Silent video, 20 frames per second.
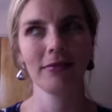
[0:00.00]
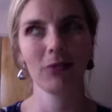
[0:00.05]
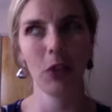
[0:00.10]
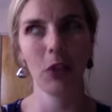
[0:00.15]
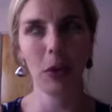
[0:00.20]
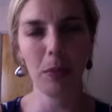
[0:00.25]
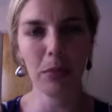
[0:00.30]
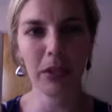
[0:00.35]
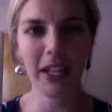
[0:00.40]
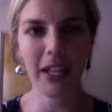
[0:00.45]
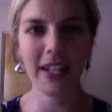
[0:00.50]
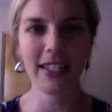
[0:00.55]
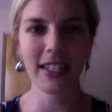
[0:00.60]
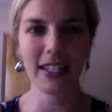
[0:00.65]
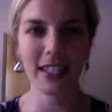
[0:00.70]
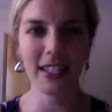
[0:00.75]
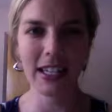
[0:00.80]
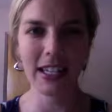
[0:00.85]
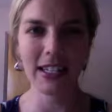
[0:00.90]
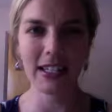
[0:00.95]
replace a
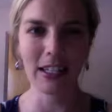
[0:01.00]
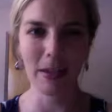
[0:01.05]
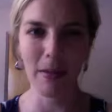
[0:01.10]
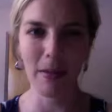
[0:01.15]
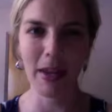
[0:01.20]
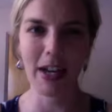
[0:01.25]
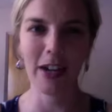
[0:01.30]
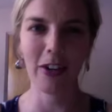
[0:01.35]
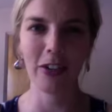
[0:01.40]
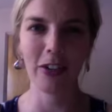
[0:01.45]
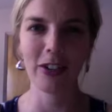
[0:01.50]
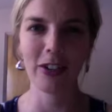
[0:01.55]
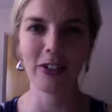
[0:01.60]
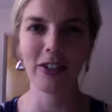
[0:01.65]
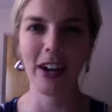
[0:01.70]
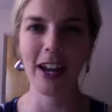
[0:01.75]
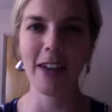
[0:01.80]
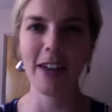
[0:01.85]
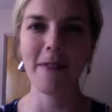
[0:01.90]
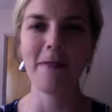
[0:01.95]
sliced tomato,
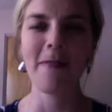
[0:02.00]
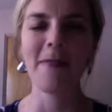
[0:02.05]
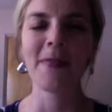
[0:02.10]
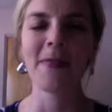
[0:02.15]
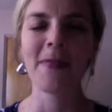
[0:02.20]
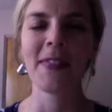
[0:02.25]
right?